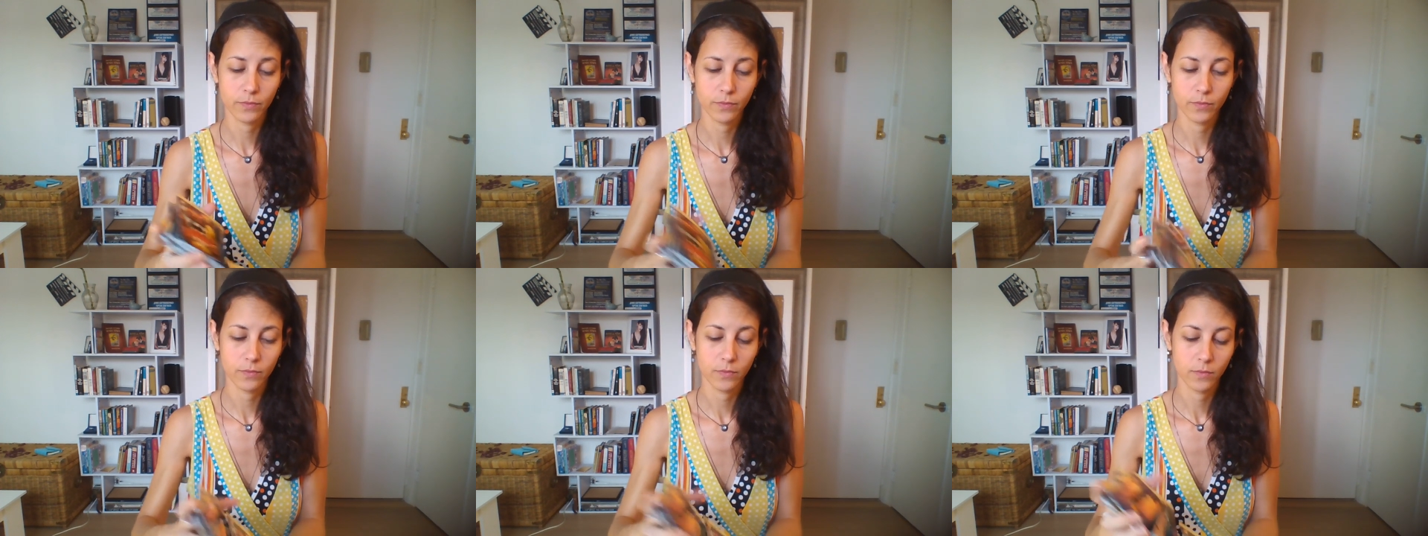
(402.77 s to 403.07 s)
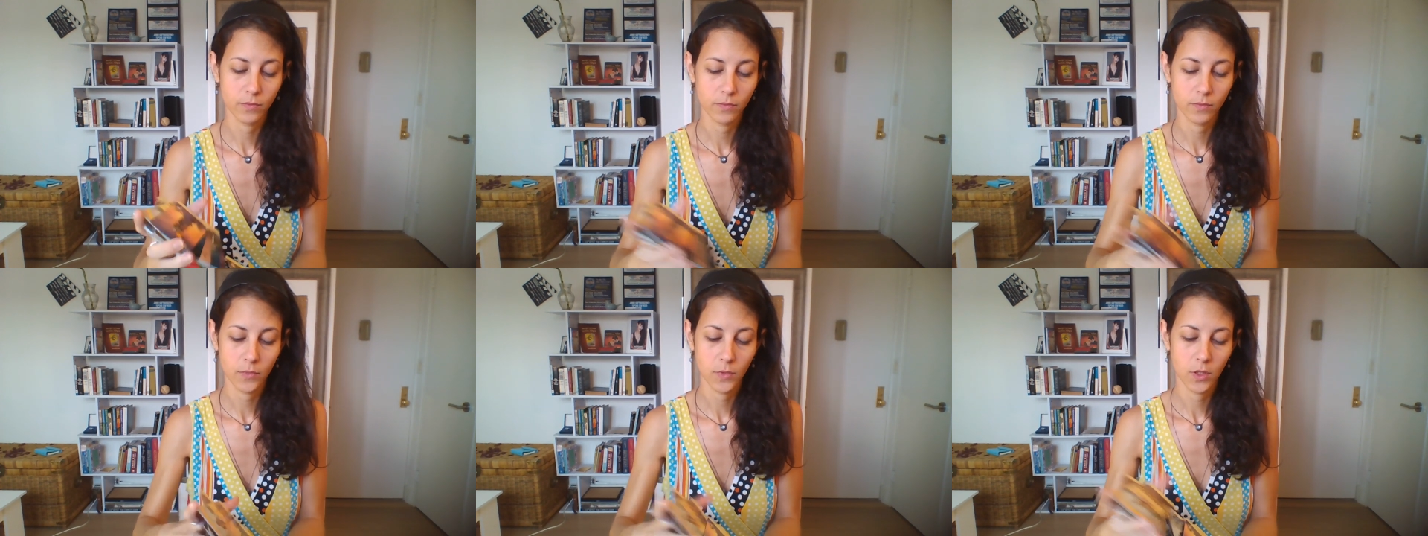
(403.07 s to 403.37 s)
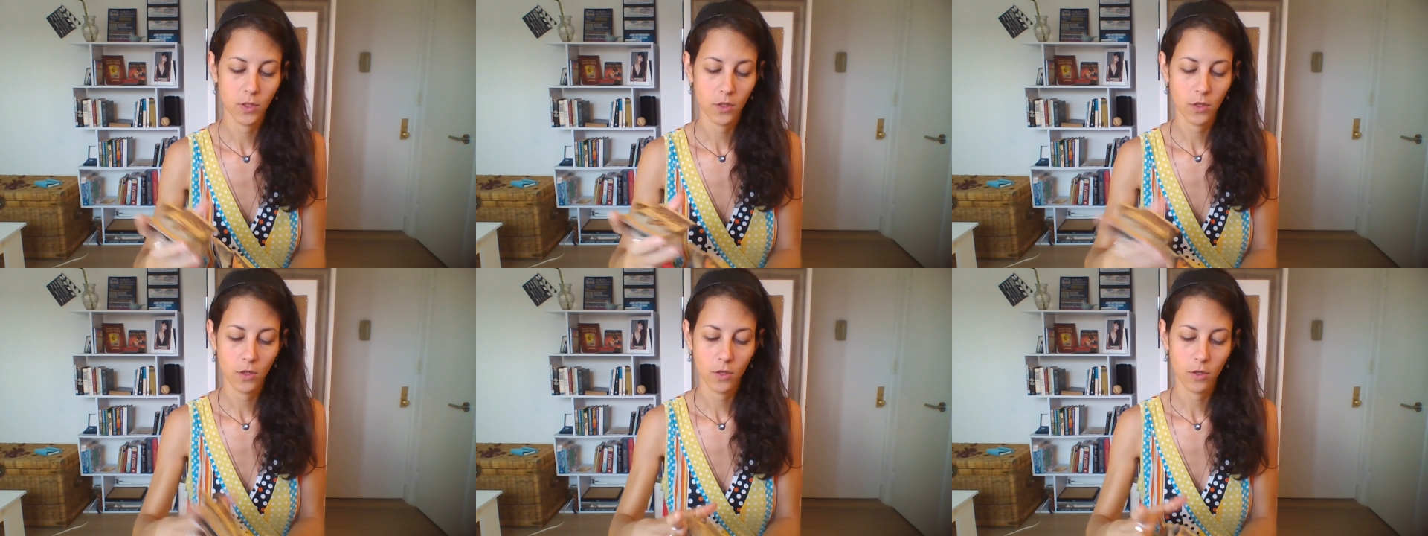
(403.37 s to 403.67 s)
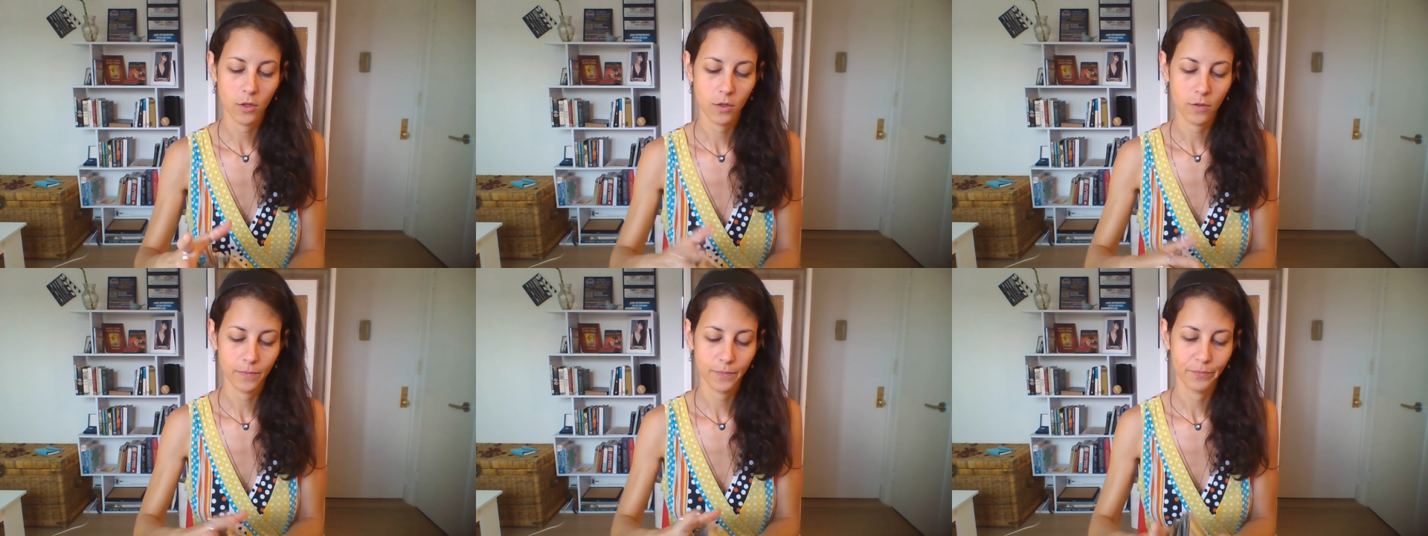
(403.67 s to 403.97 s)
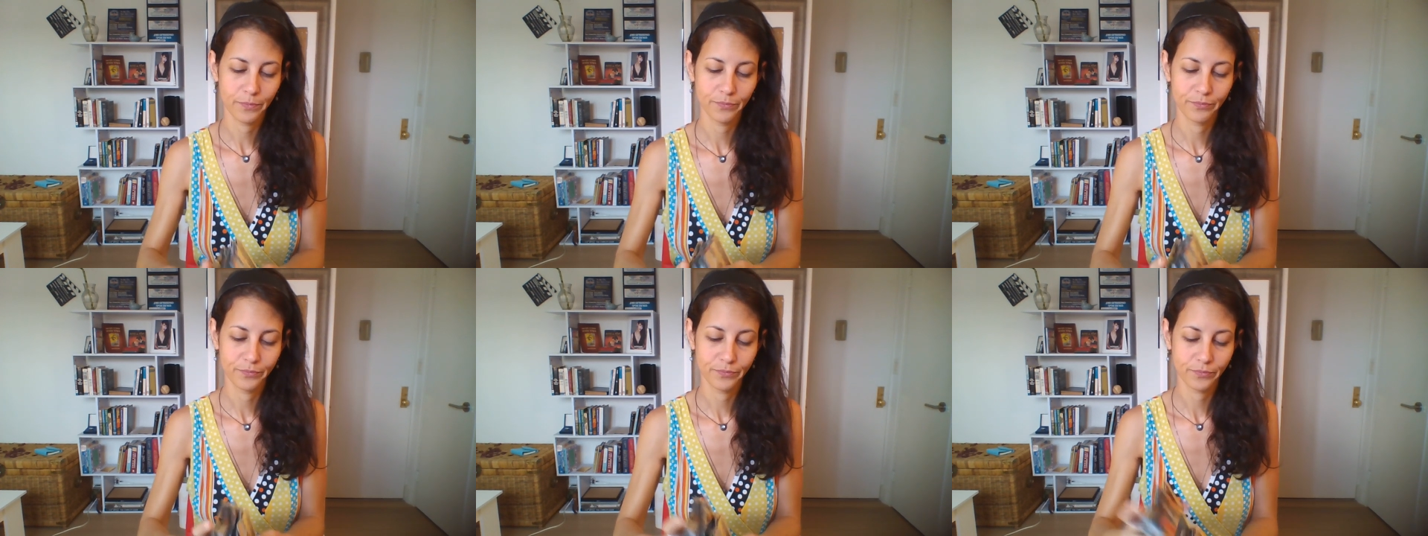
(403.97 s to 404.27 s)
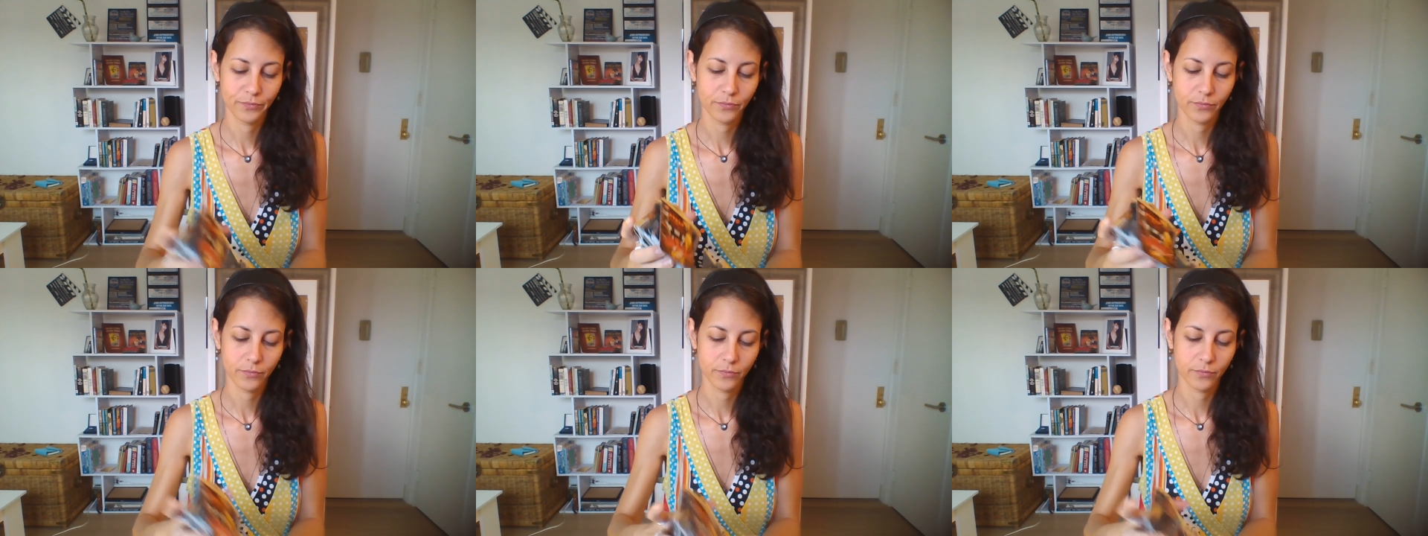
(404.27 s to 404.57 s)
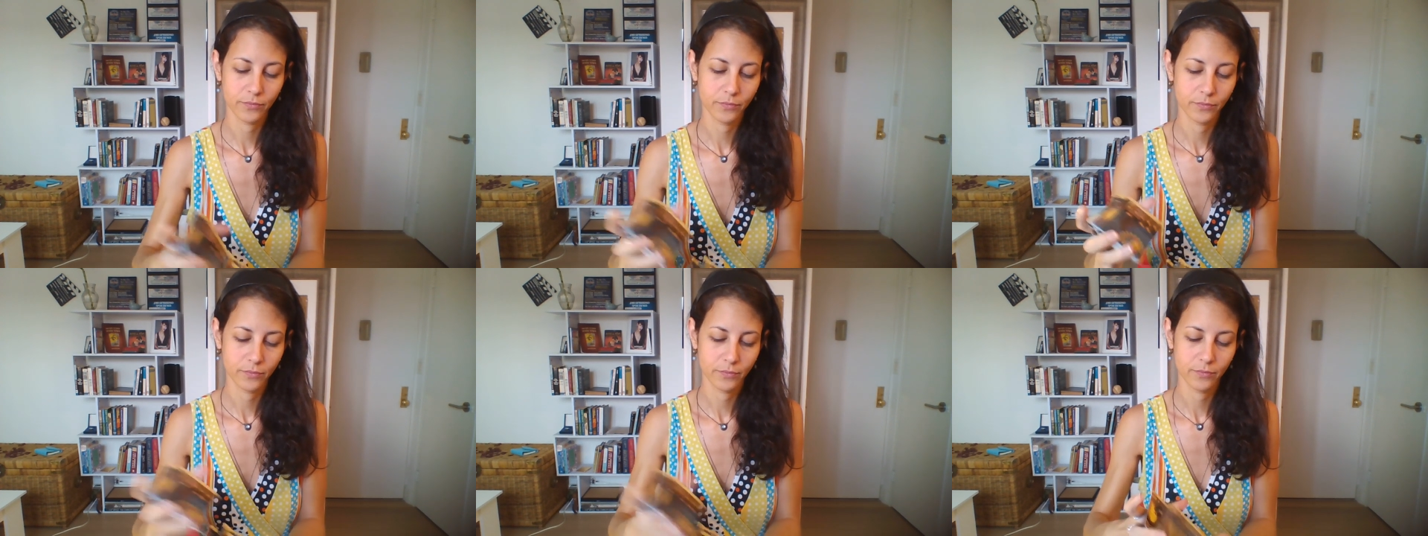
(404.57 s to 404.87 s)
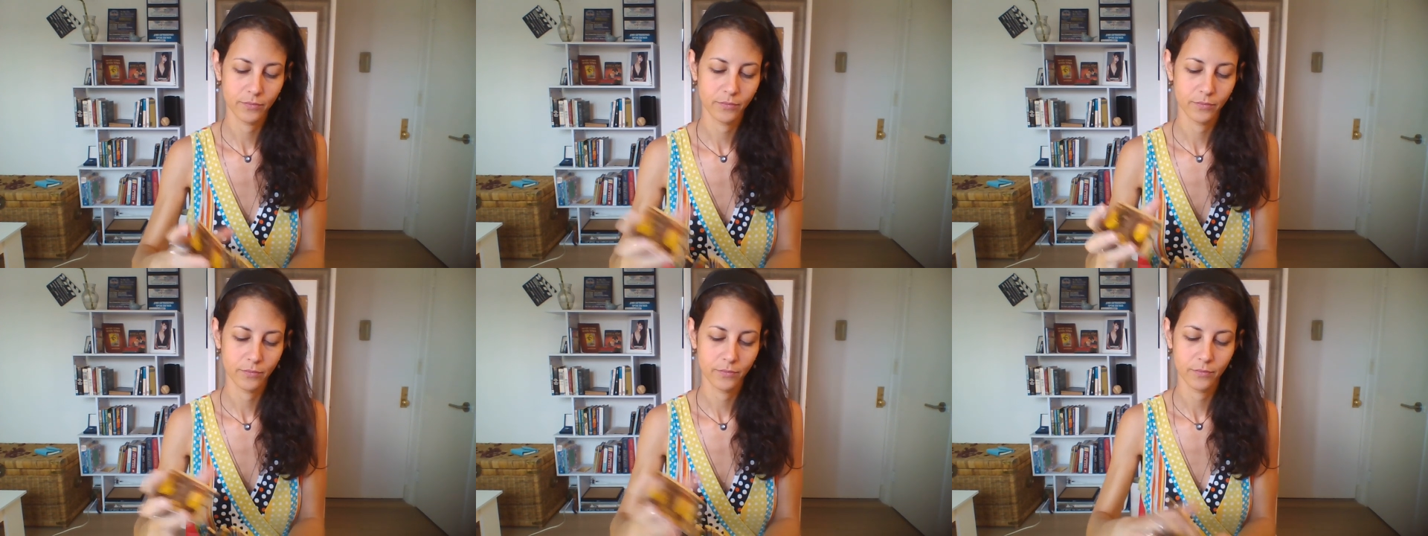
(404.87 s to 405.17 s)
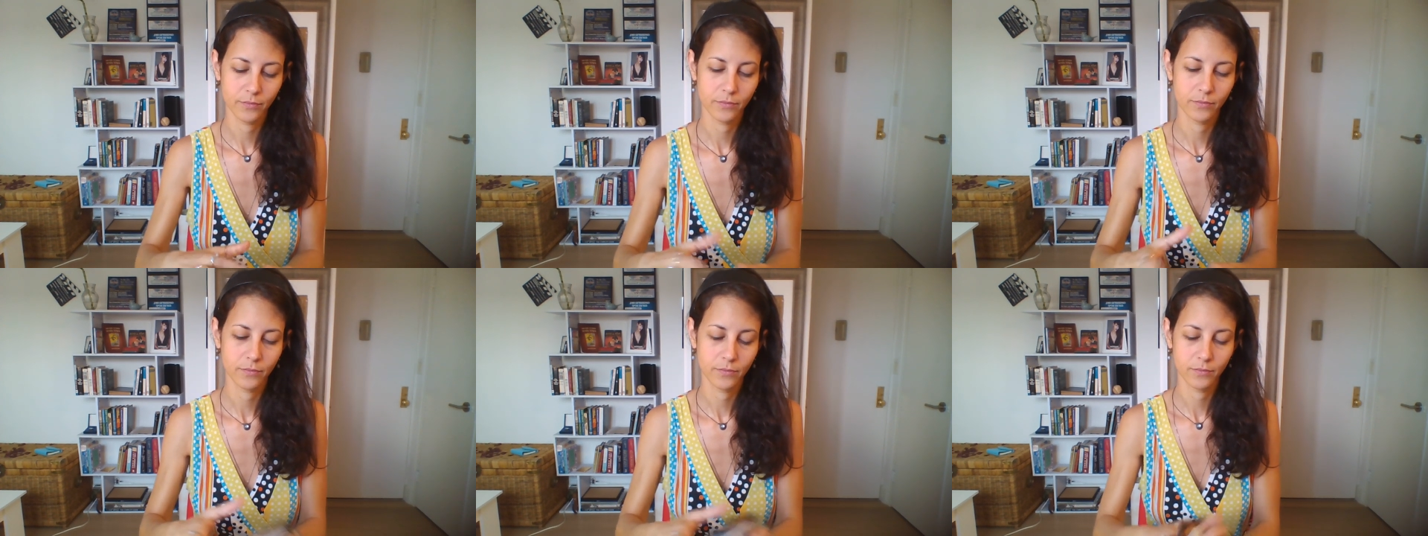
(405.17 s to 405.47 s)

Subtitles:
[no speech]